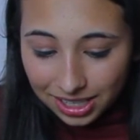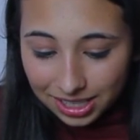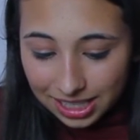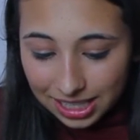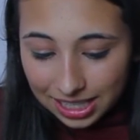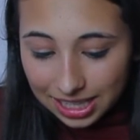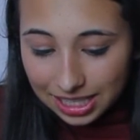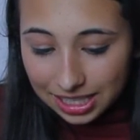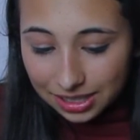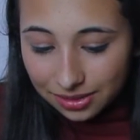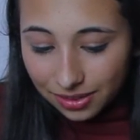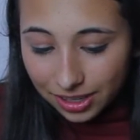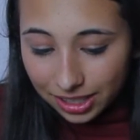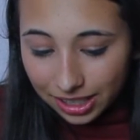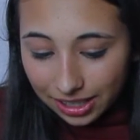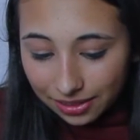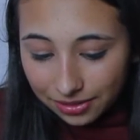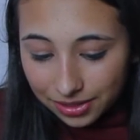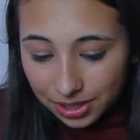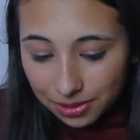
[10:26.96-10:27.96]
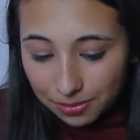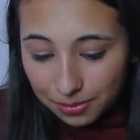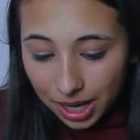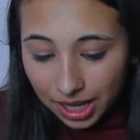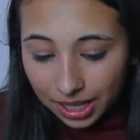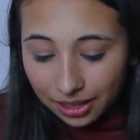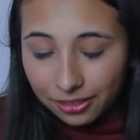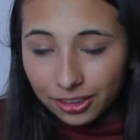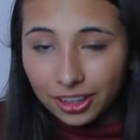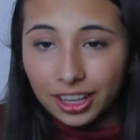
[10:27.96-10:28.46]
See, this one gives you
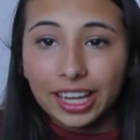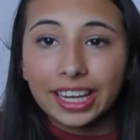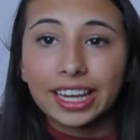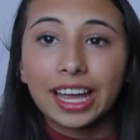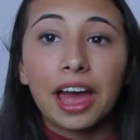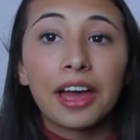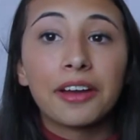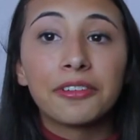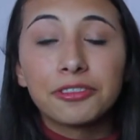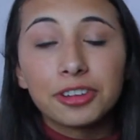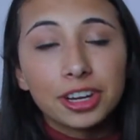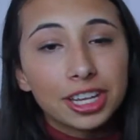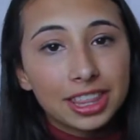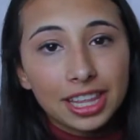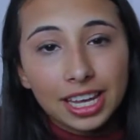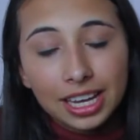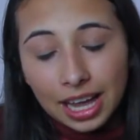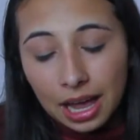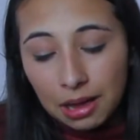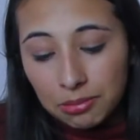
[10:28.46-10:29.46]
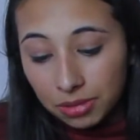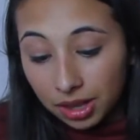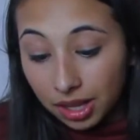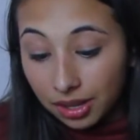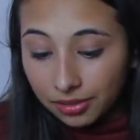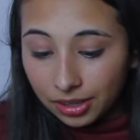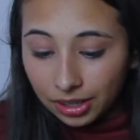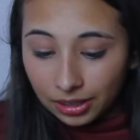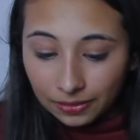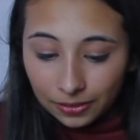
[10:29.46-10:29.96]
money for like everything. I'm
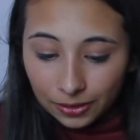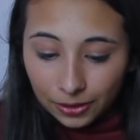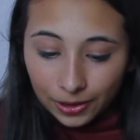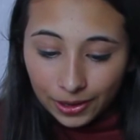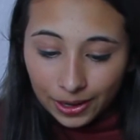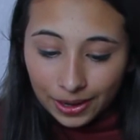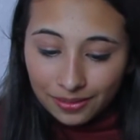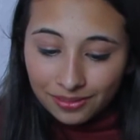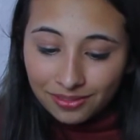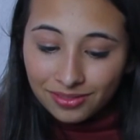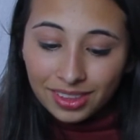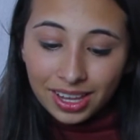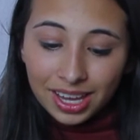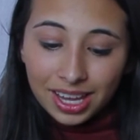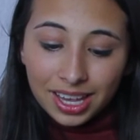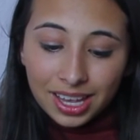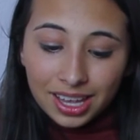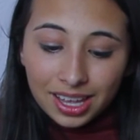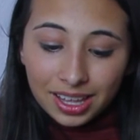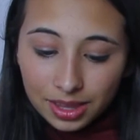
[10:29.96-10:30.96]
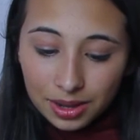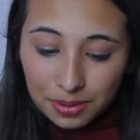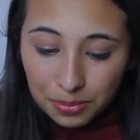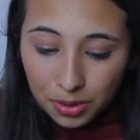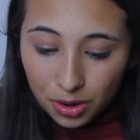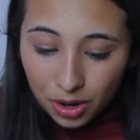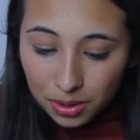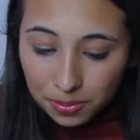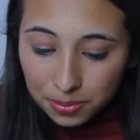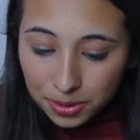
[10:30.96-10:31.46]
living for it. The
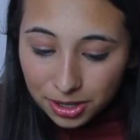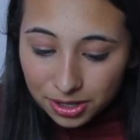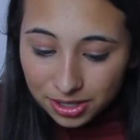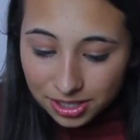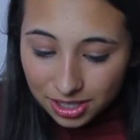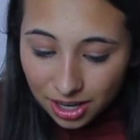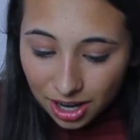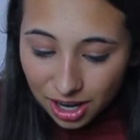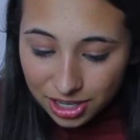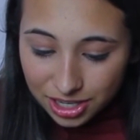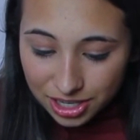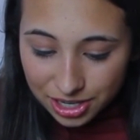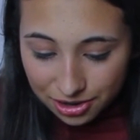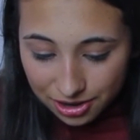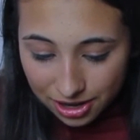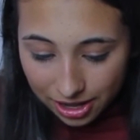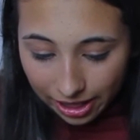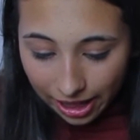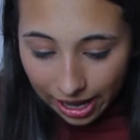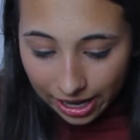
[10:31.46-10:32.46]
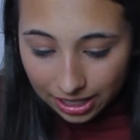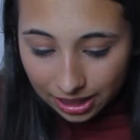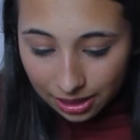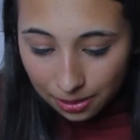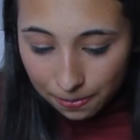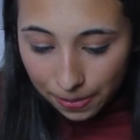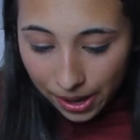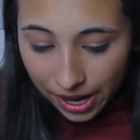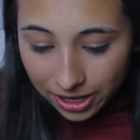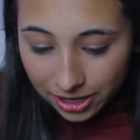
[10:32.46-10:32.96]
more blue stars you collect,
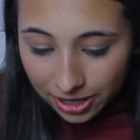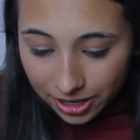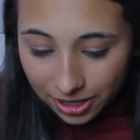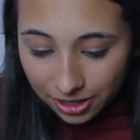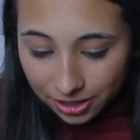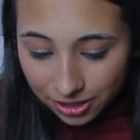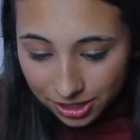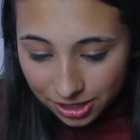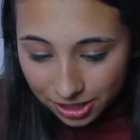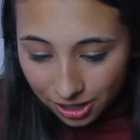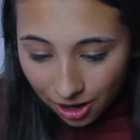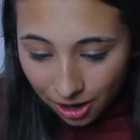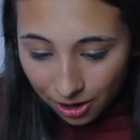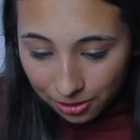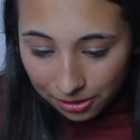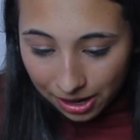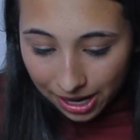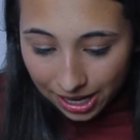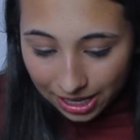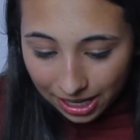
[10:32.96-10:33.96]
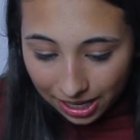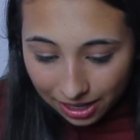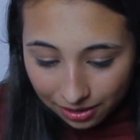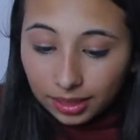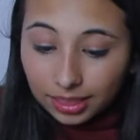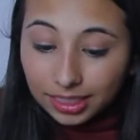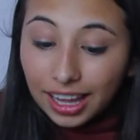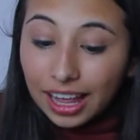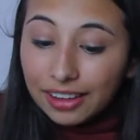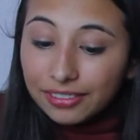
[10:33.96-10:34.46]
the better your star rating.
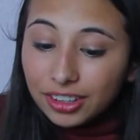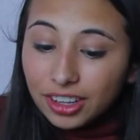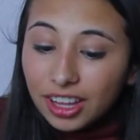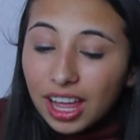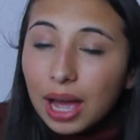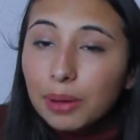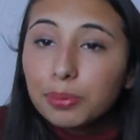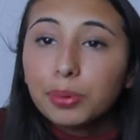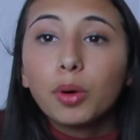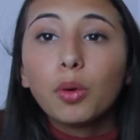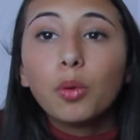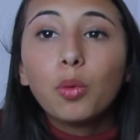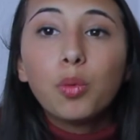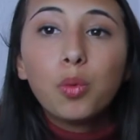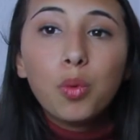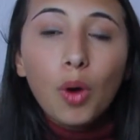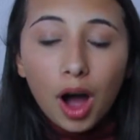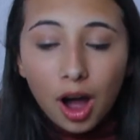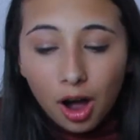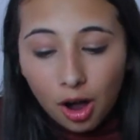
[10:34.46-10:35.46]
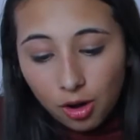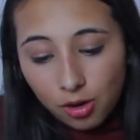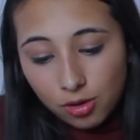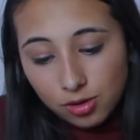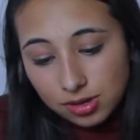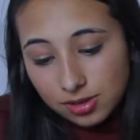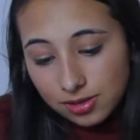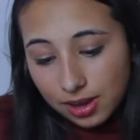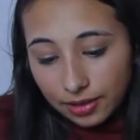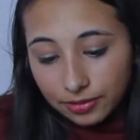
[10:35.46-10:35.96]
Level up!
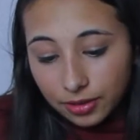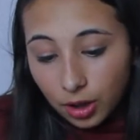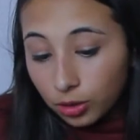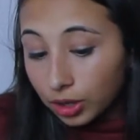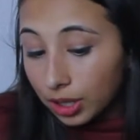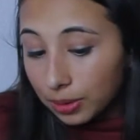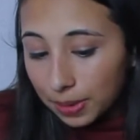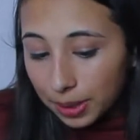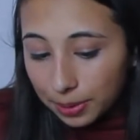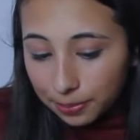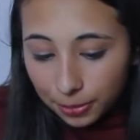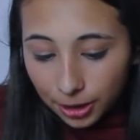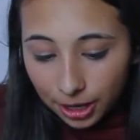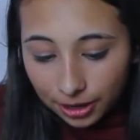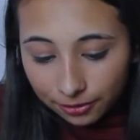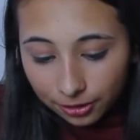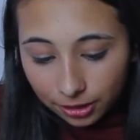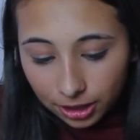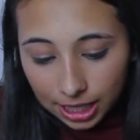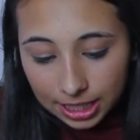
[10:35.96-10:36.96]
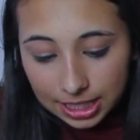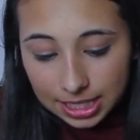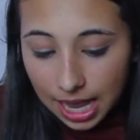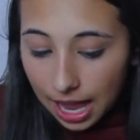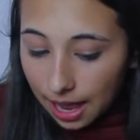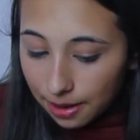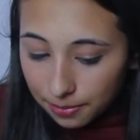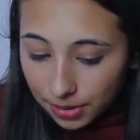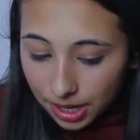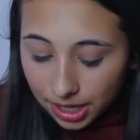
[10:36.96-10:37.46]
Whoa! I've only been playing for like
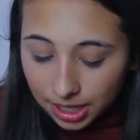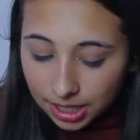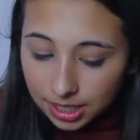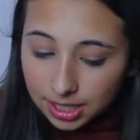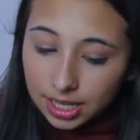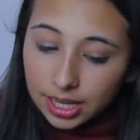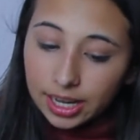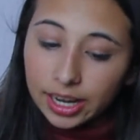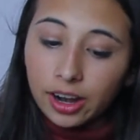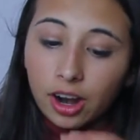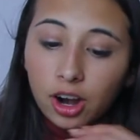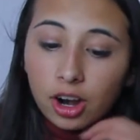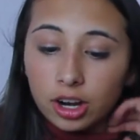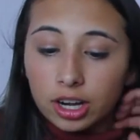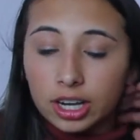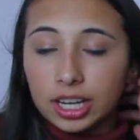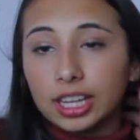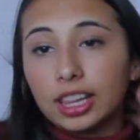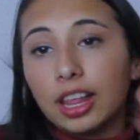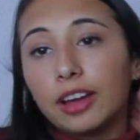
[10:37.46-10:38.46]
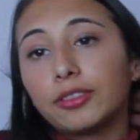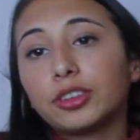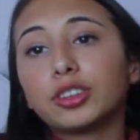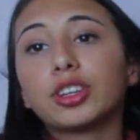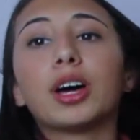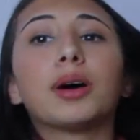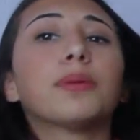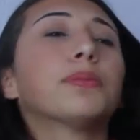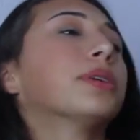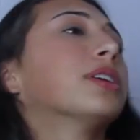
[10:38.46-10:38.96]
10 minutes and I already leveled
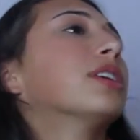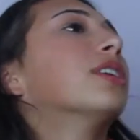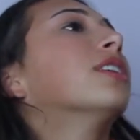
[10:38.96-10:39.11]
up.